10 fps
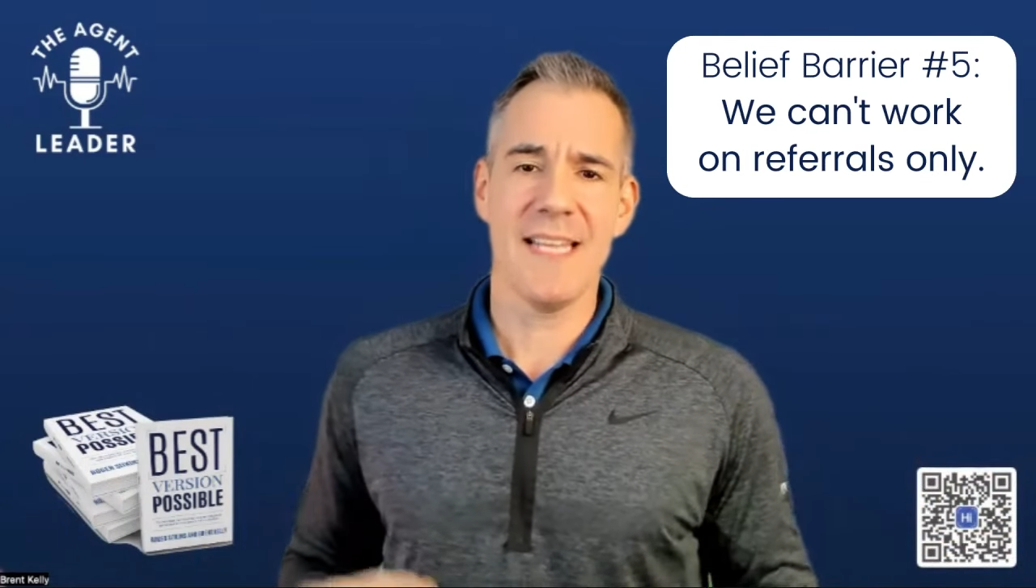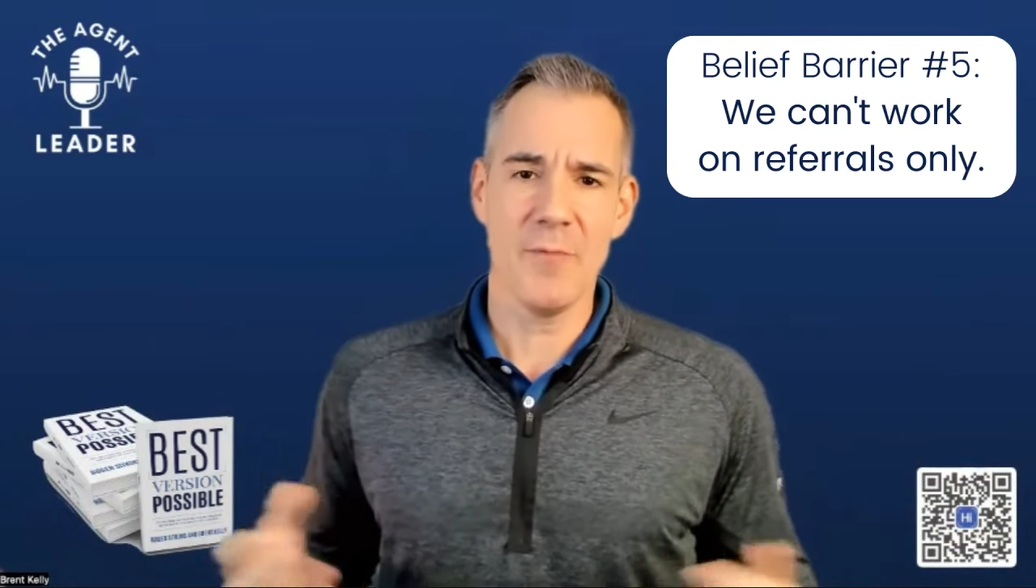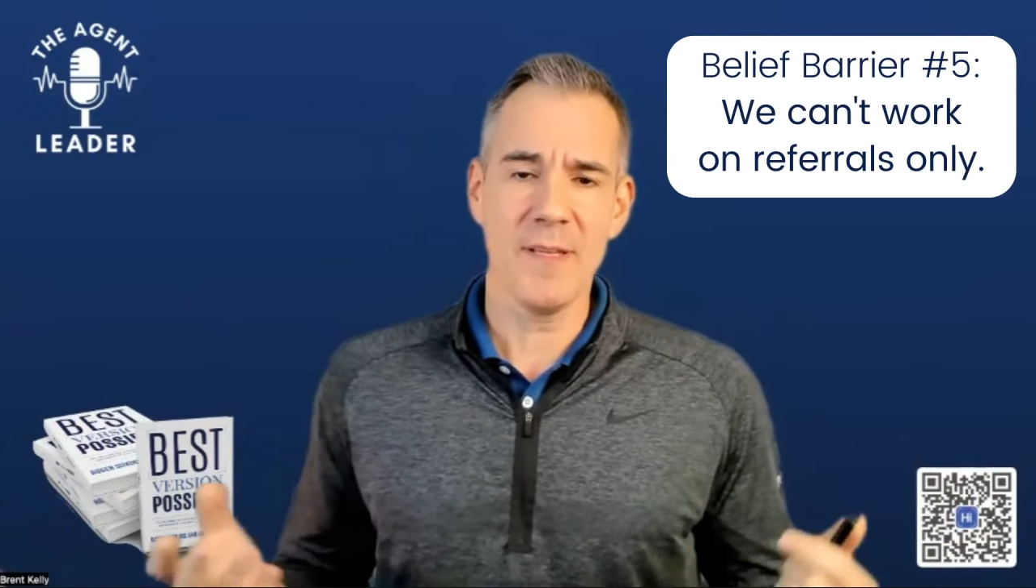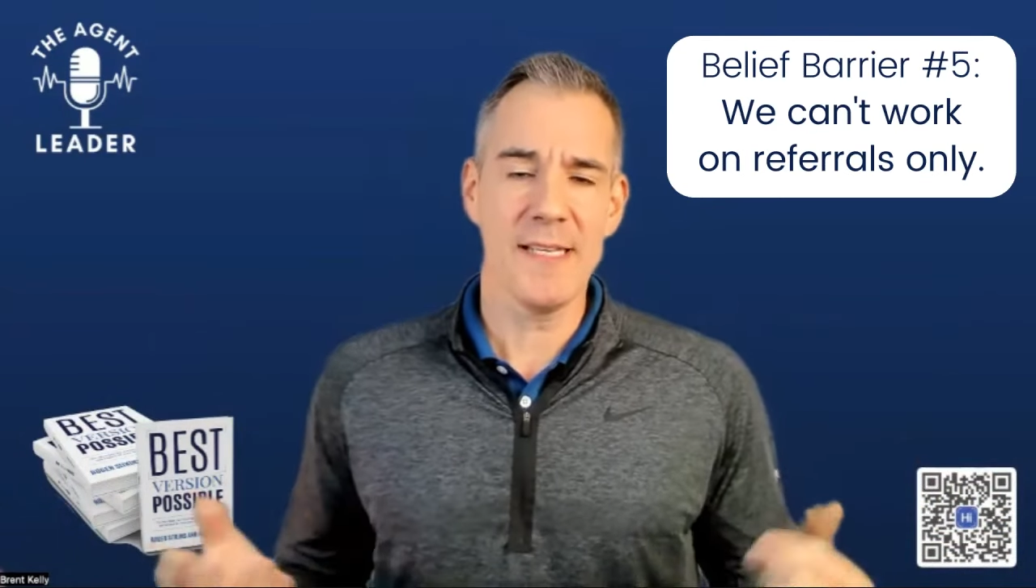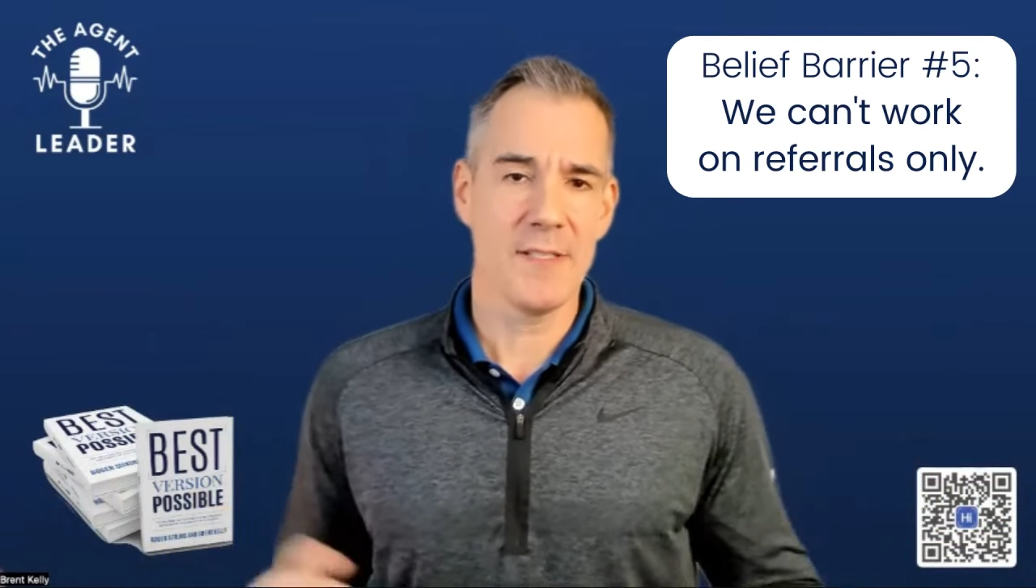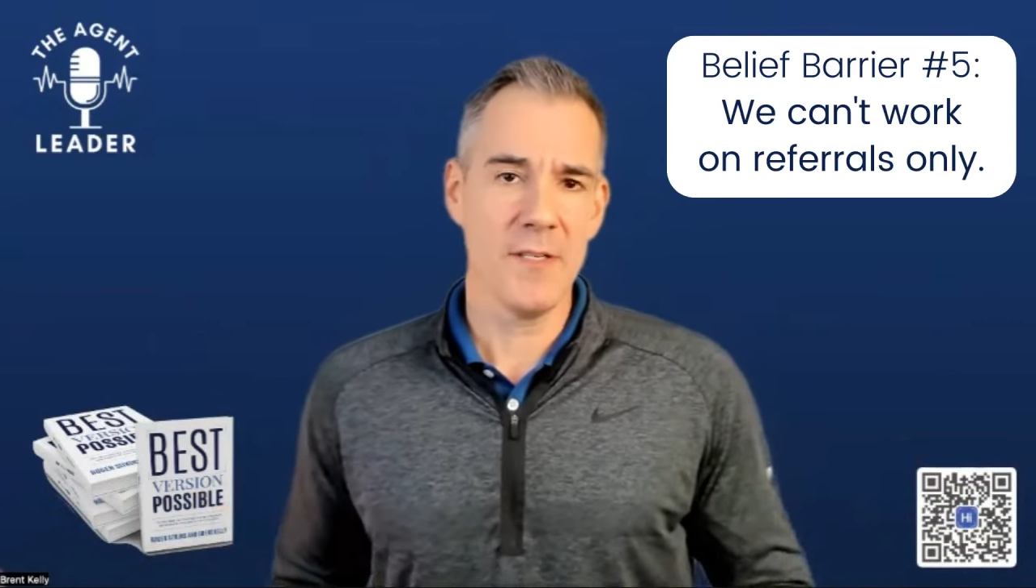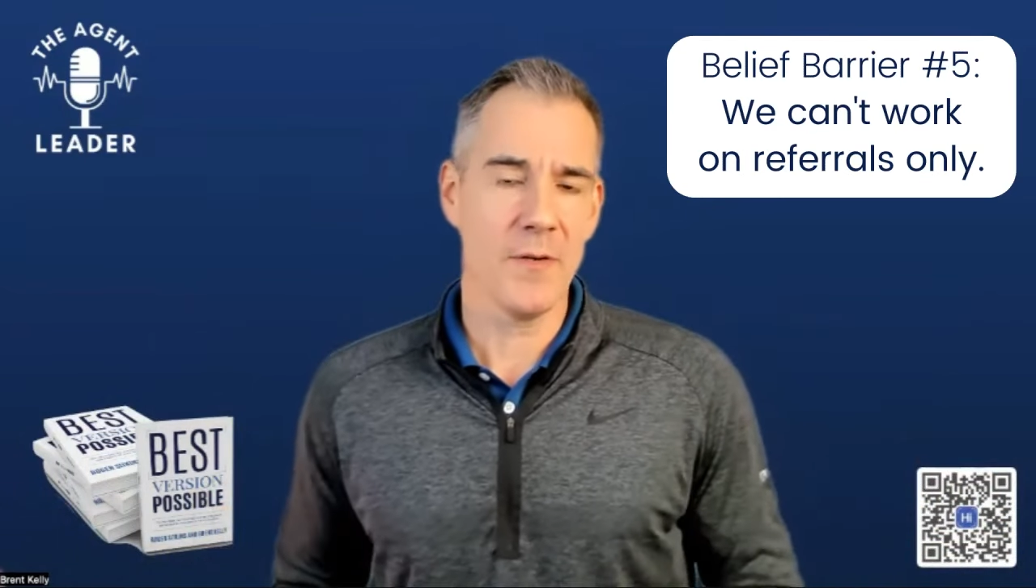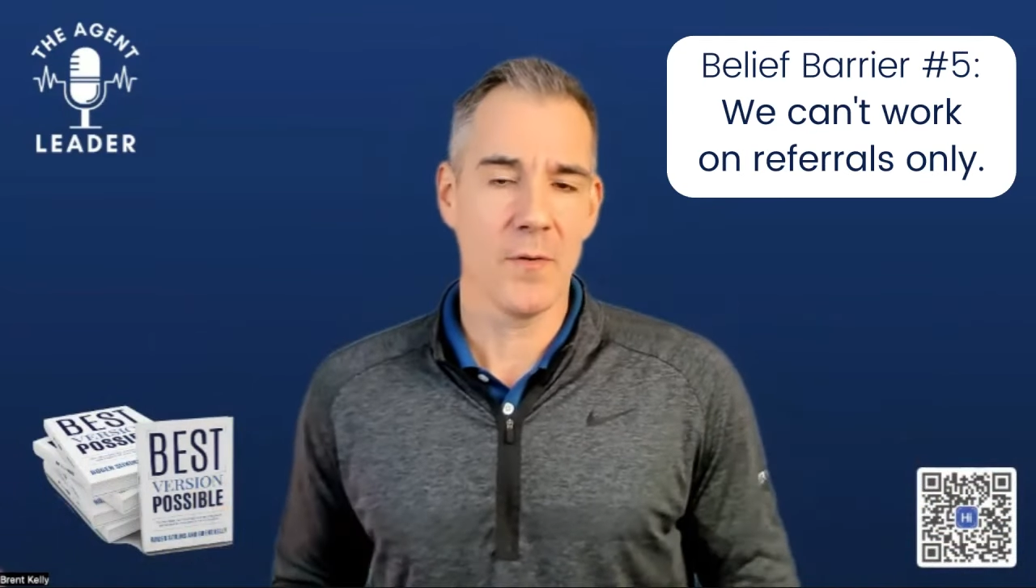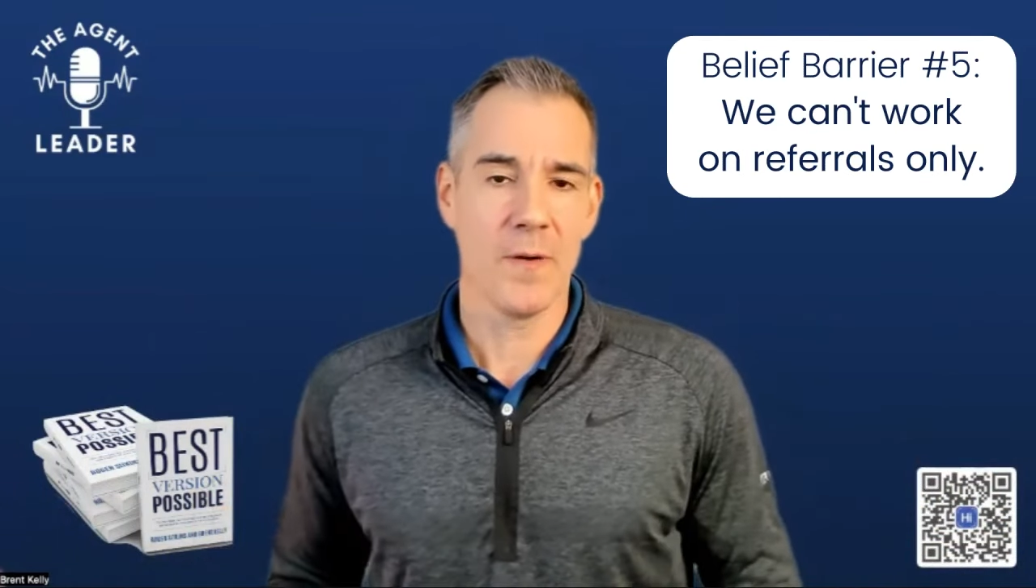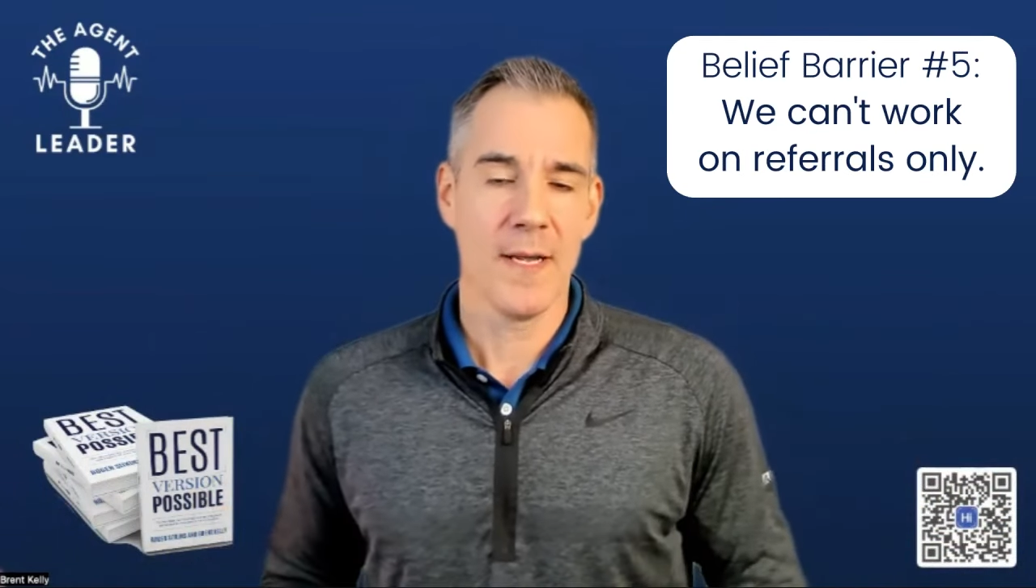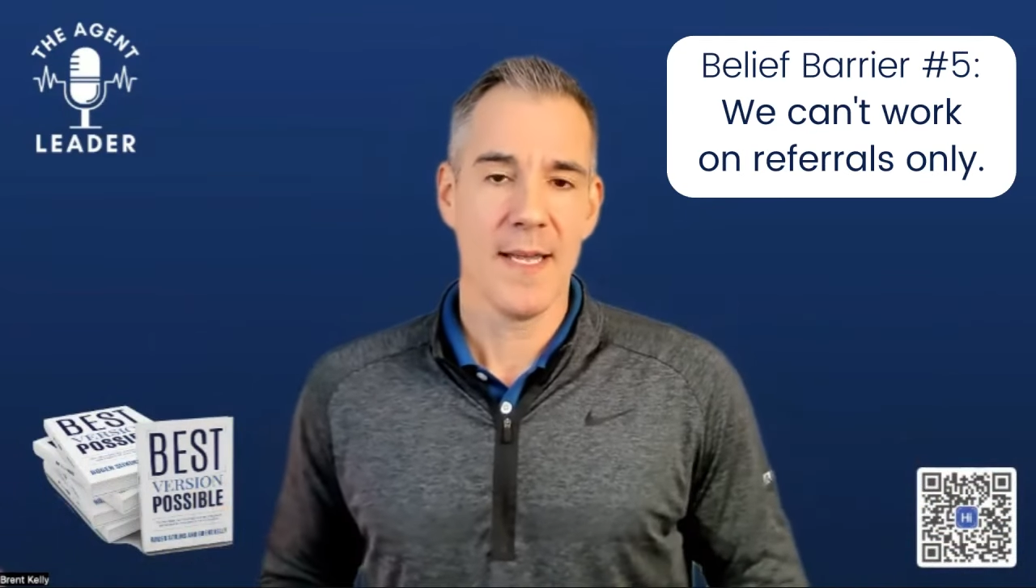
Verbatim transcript: They really do.